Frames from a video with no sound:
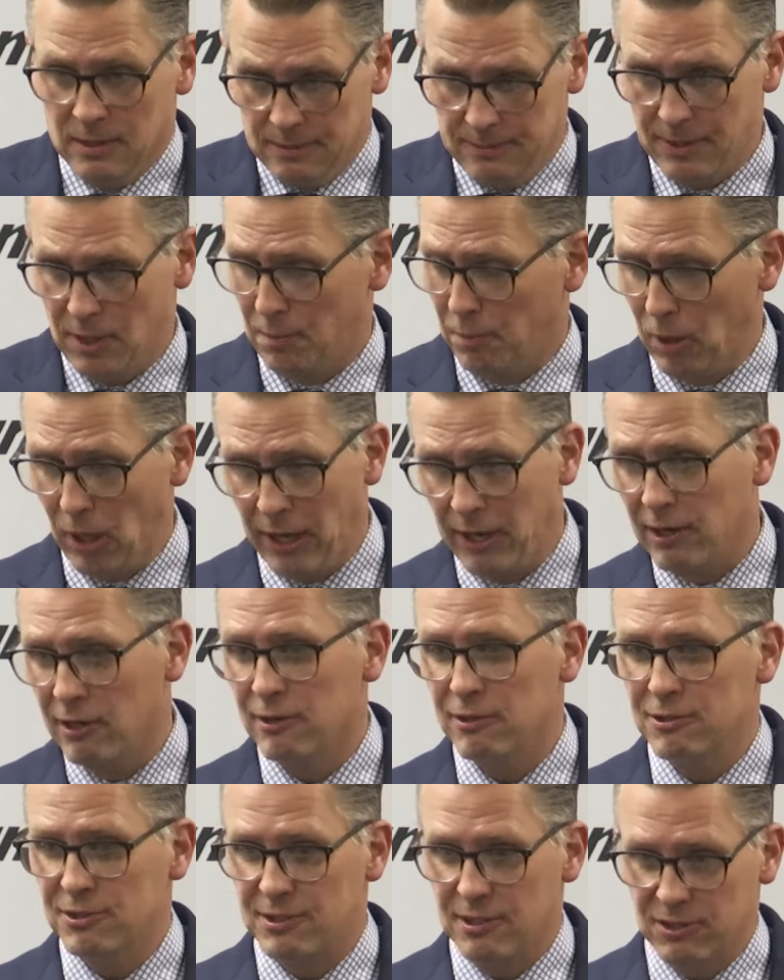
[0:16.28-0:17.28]
Their
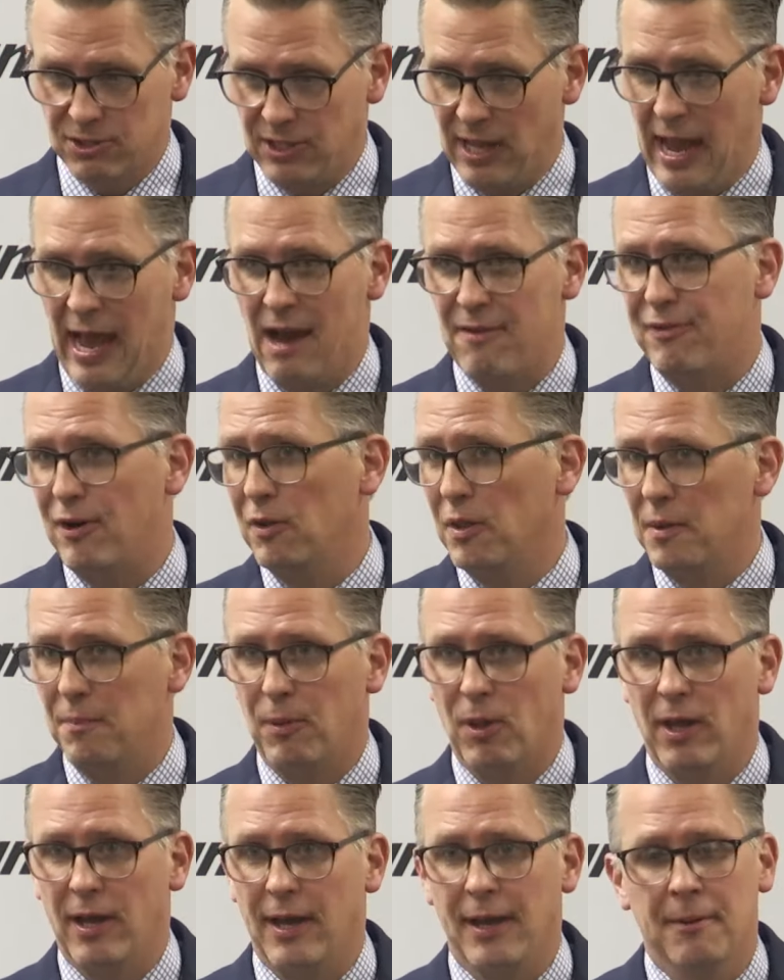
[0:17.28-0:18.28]
players, their staff, how they
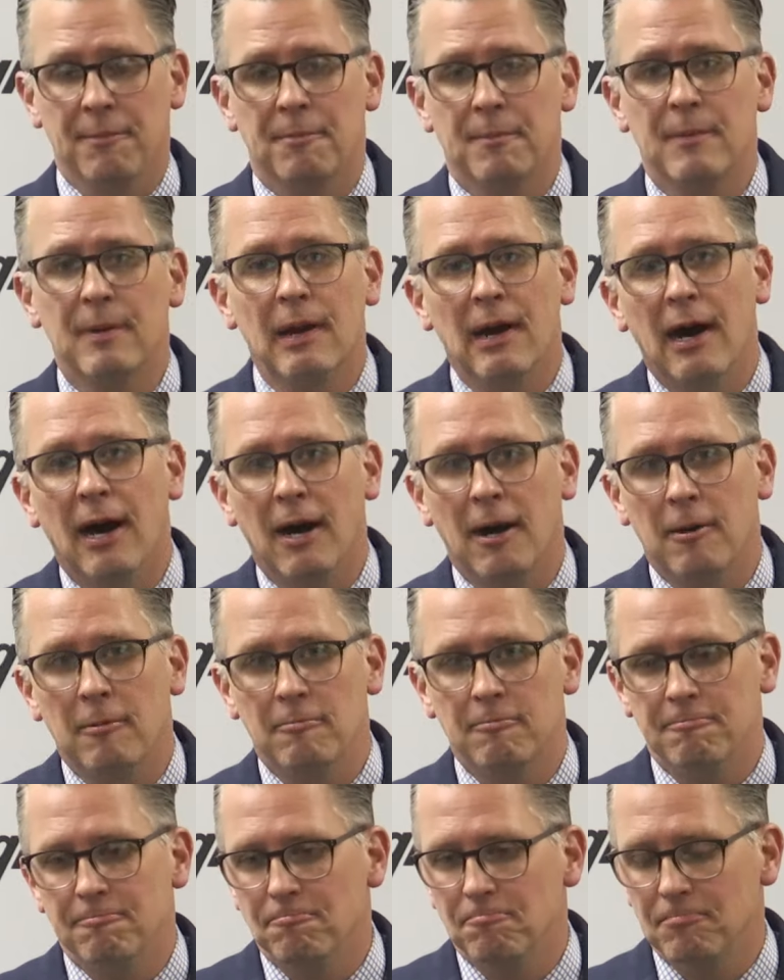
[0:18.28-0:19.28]
play.
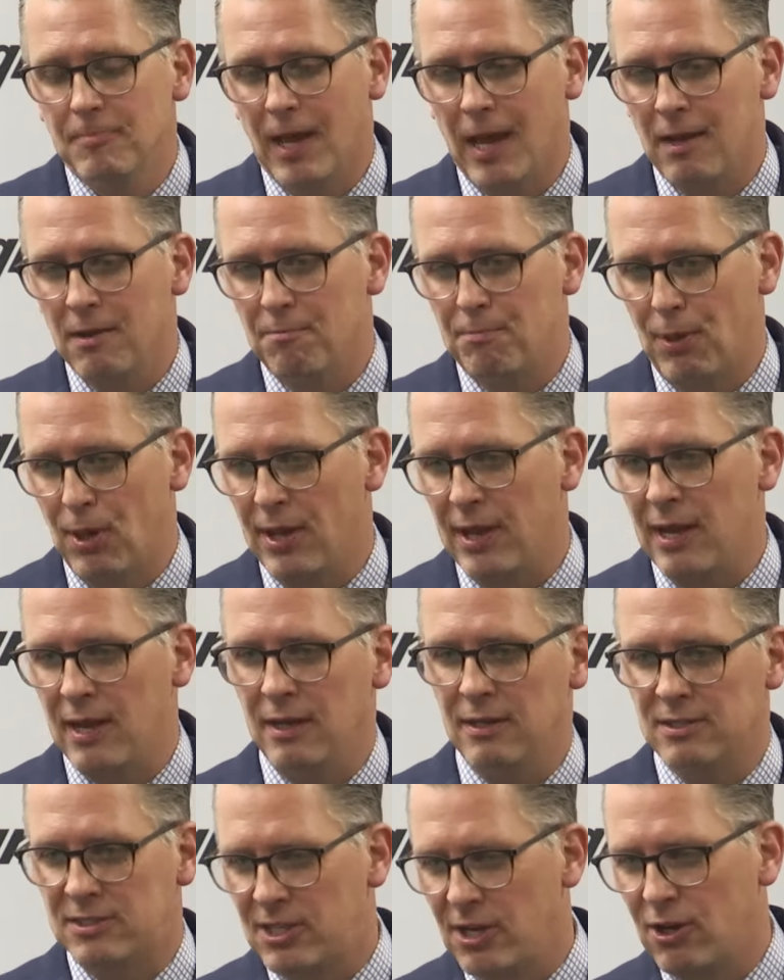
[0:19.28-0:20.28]
Um, and
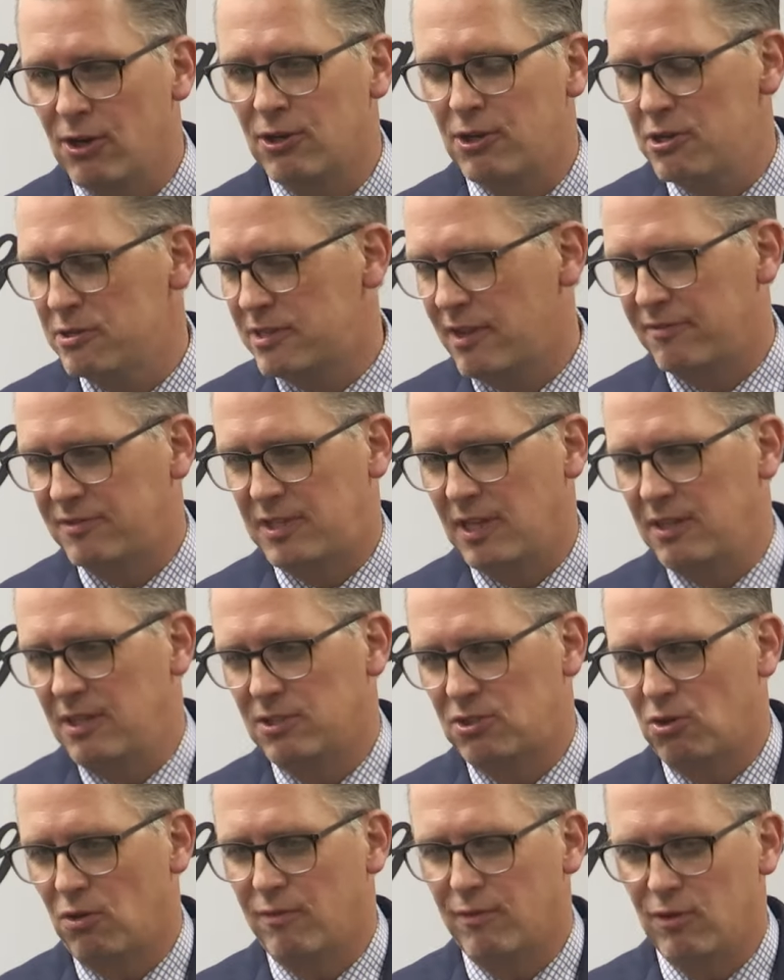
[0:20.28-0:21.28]
playing Syracuse, I've said
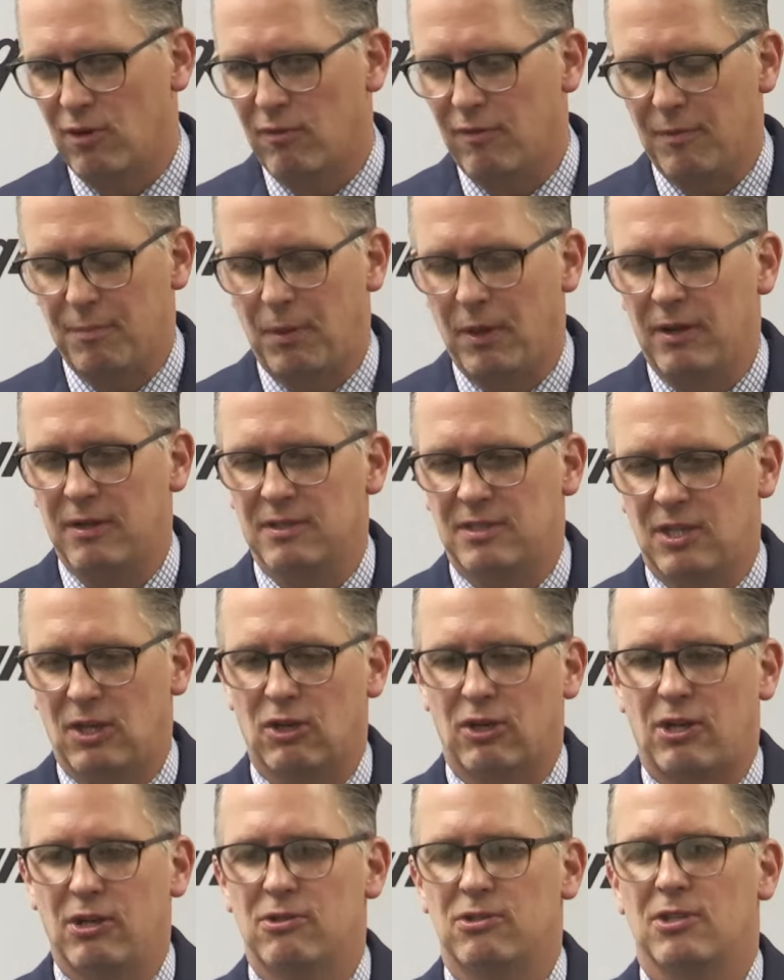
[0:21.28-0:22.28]
this over and over, playing
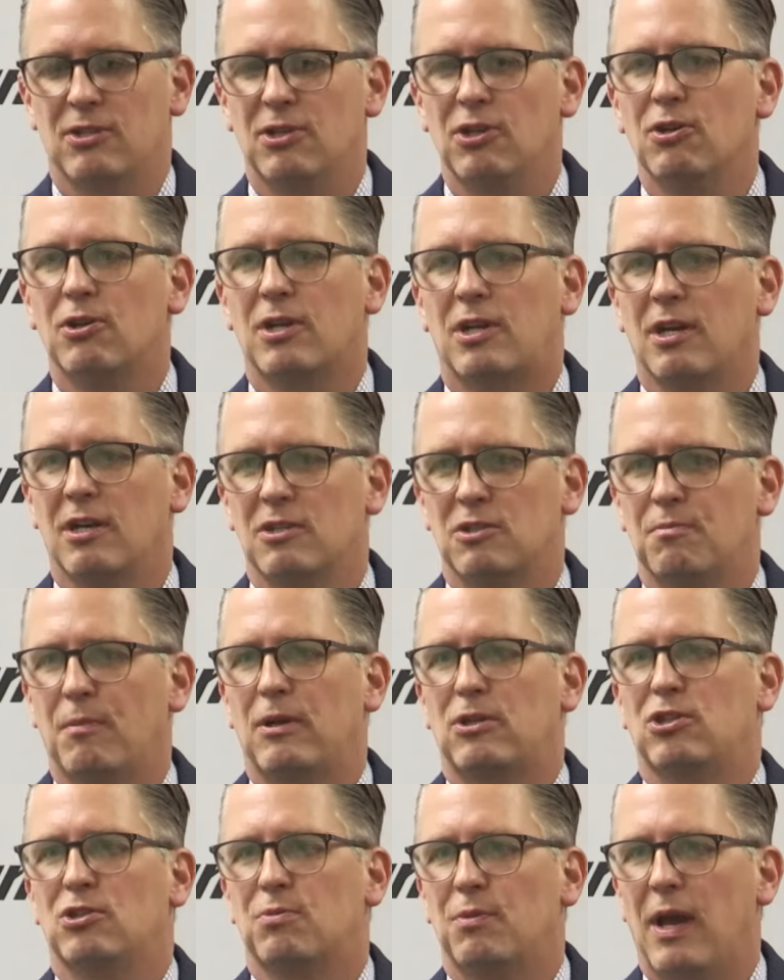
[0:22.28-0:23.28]
Syracuse and Utica as
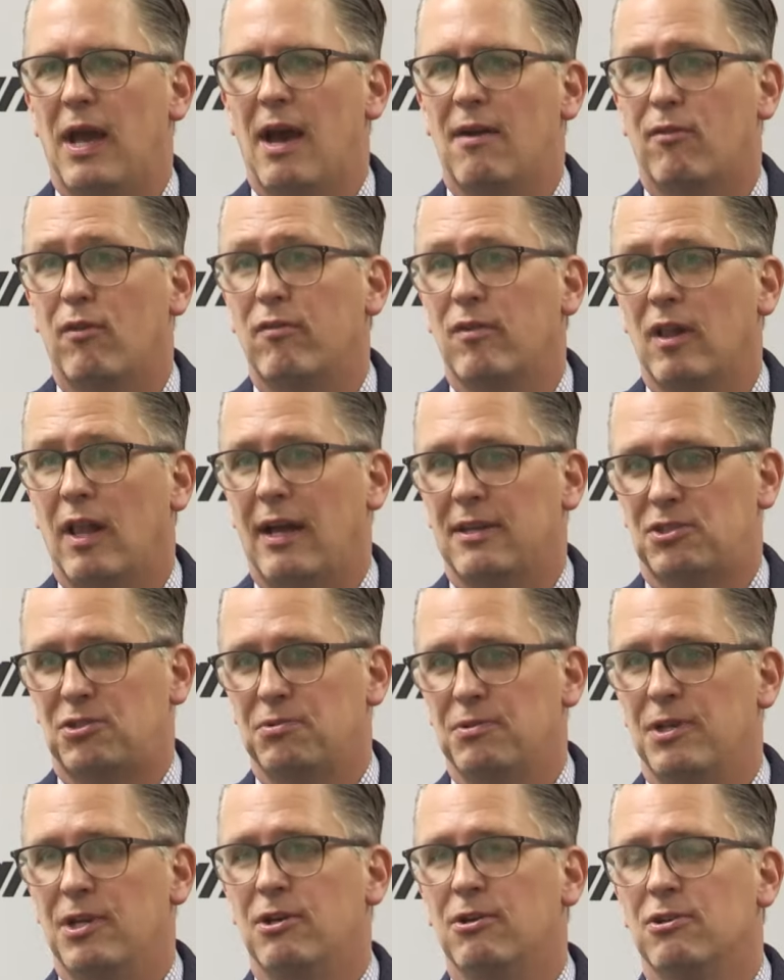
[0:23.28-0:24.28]
much as we have over the last
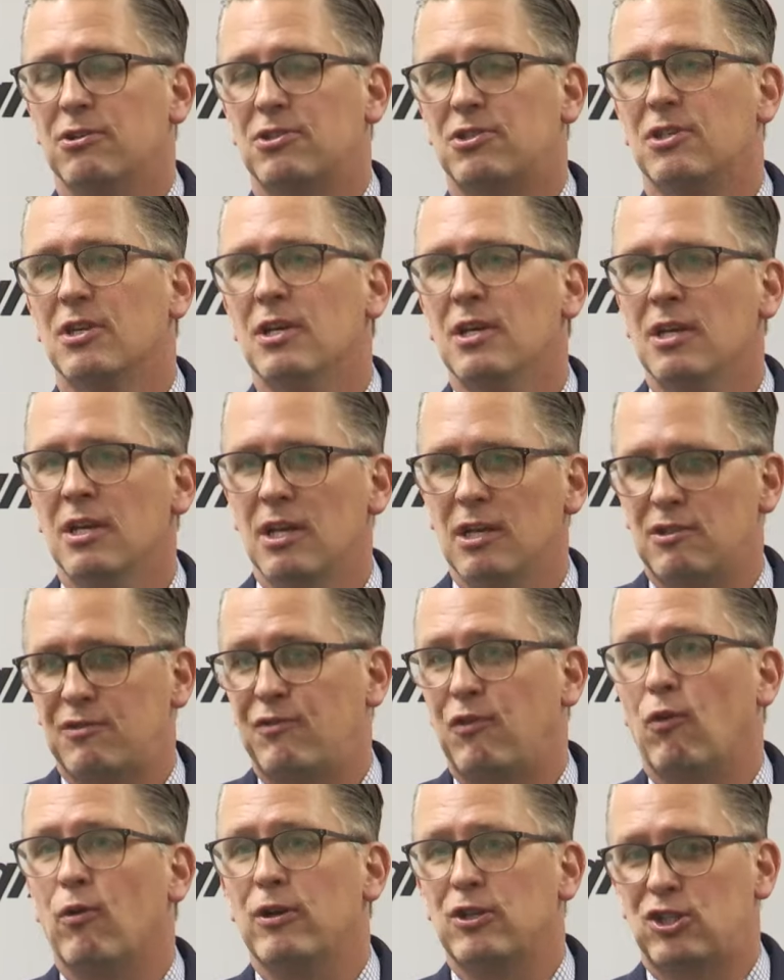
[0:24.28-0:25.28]
three years has
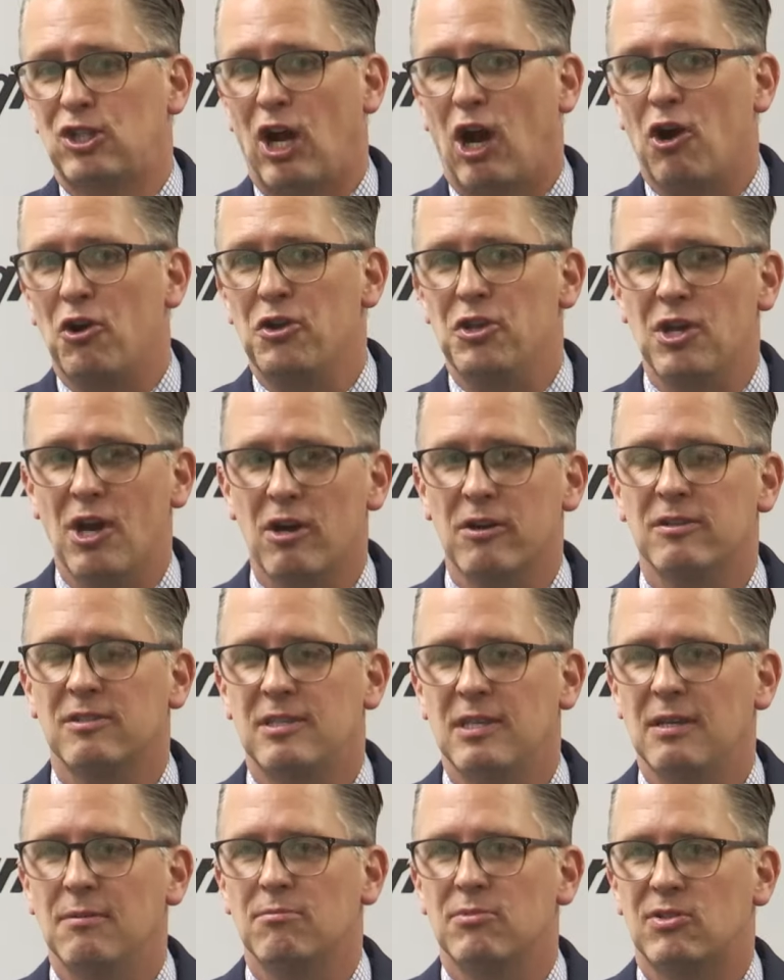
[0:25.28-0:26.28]
forced our young
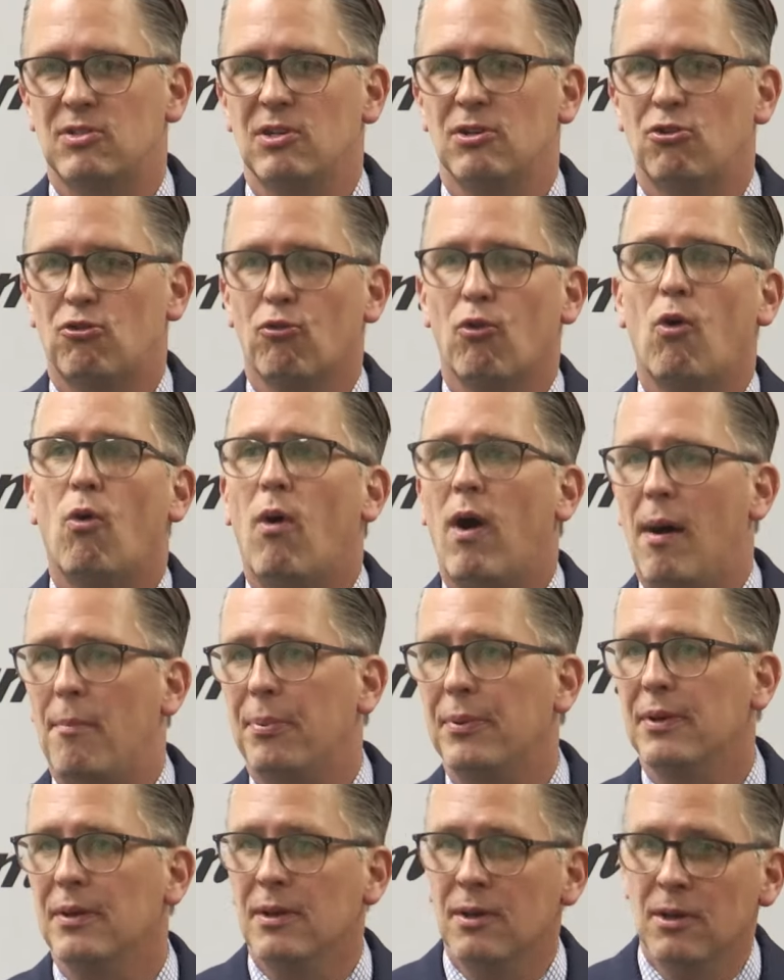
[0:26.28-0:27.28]
teams to grow up.